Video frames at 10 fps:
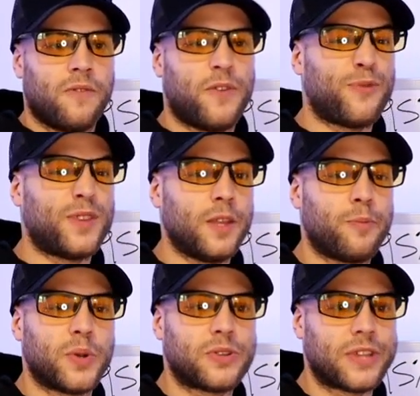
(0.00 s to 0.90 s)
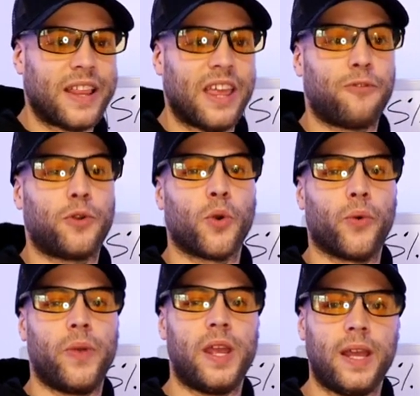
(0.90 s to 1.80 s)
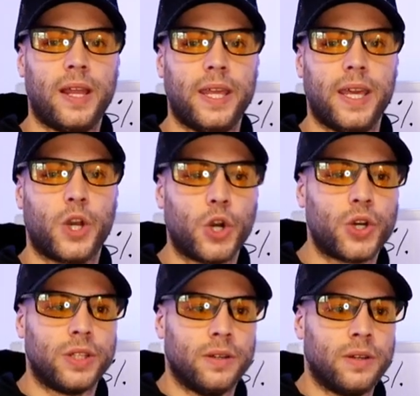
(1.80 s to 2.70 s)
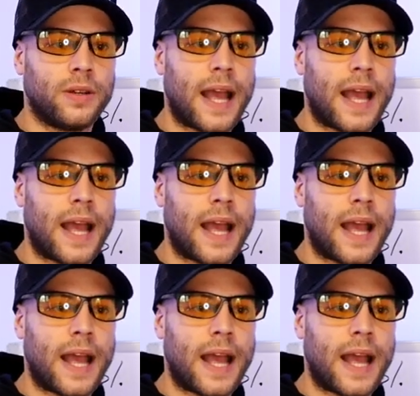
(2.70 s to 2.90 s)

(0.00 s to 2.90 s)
15% if you're really good